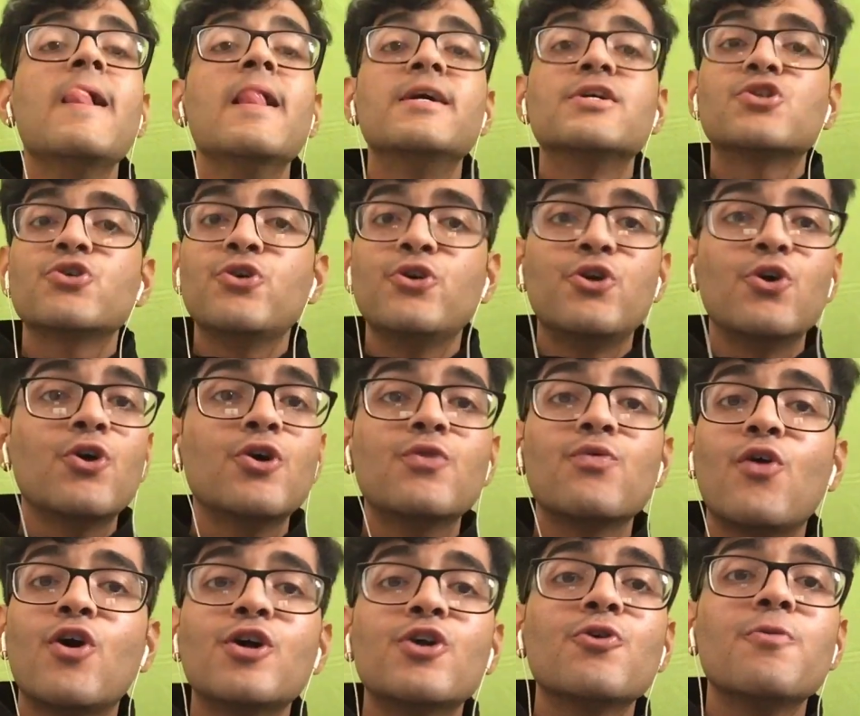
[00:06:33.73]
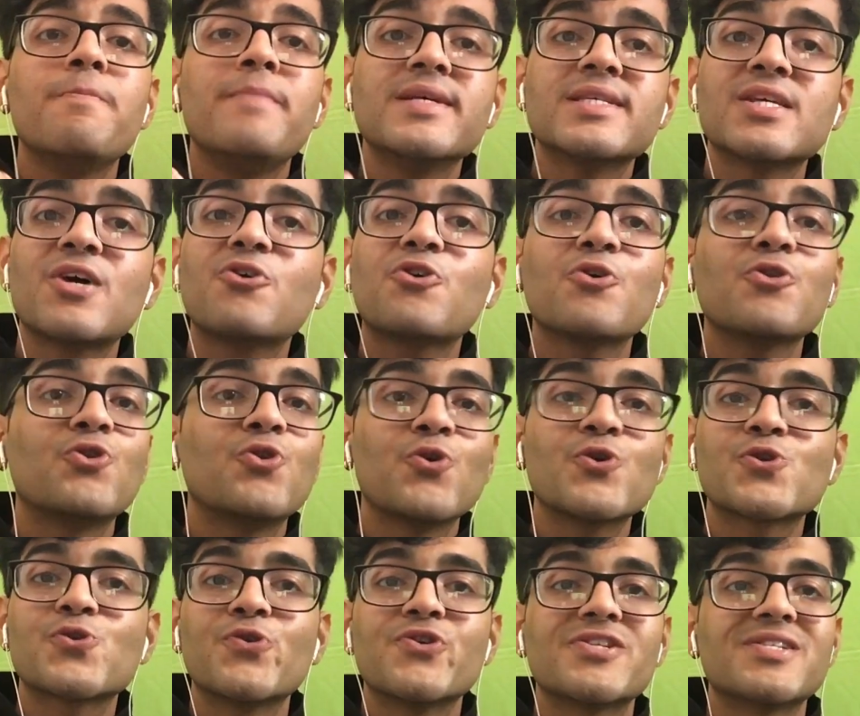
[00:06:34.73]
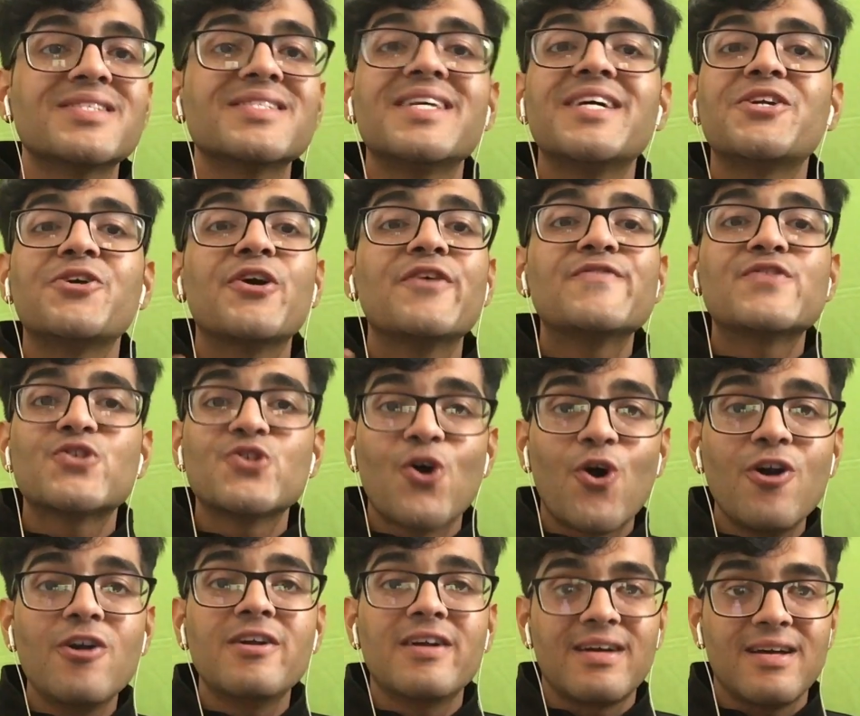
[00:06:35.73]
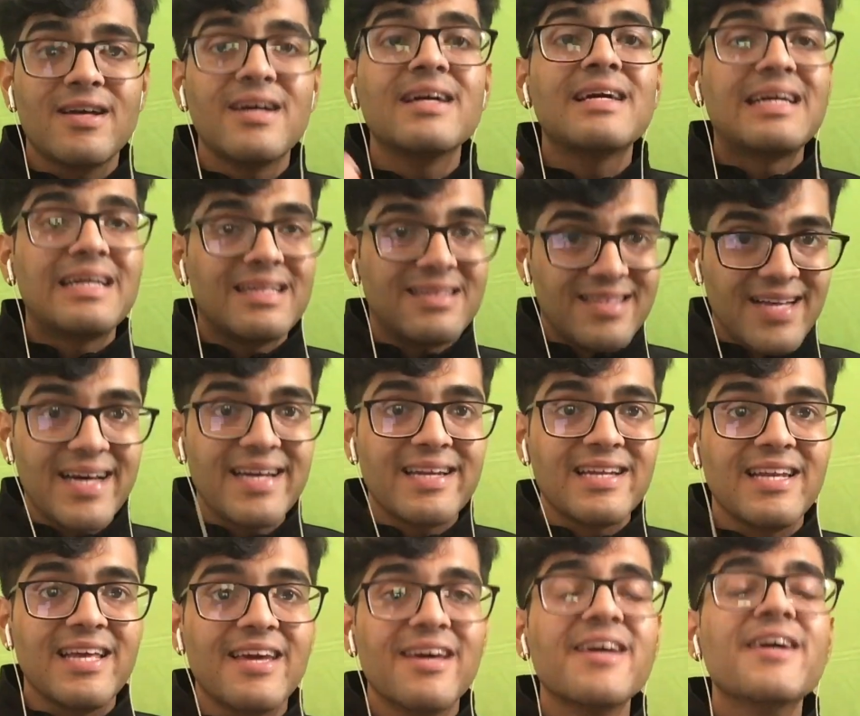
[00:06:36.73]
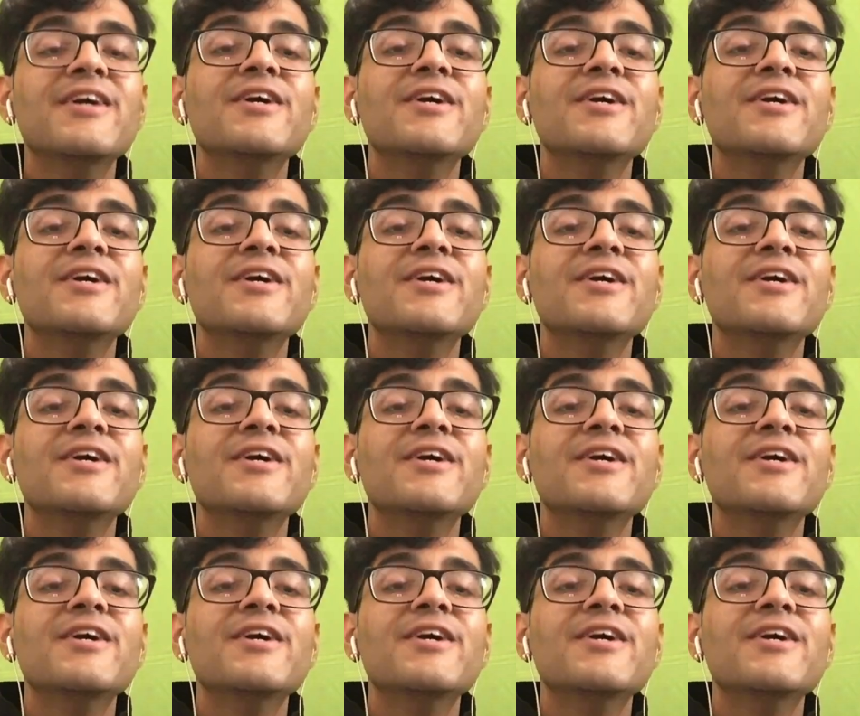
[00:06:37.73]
So you don't want to miss out on those questions that you have solved thoroughly.